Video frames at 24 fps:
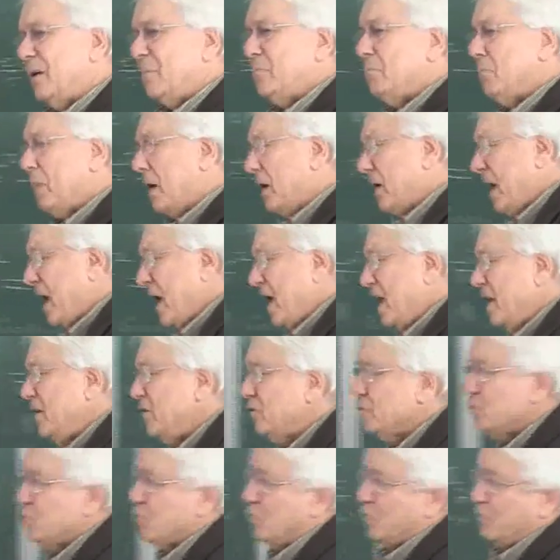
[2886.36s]
them by
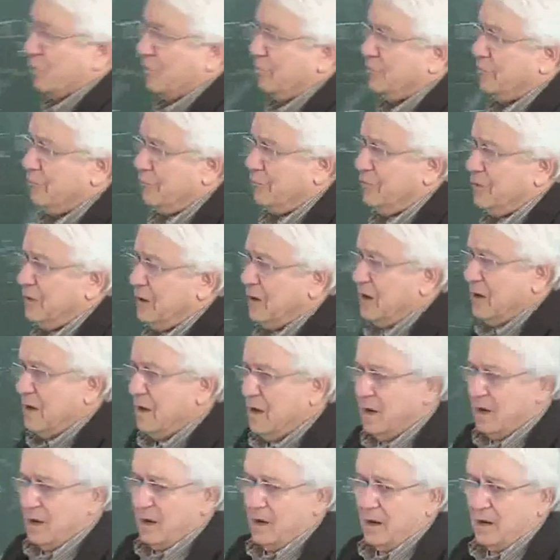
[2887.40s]
hand, sort of.
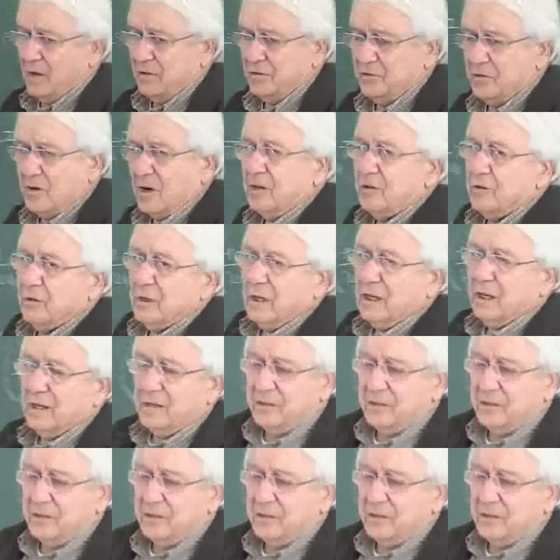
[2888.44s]
Starting,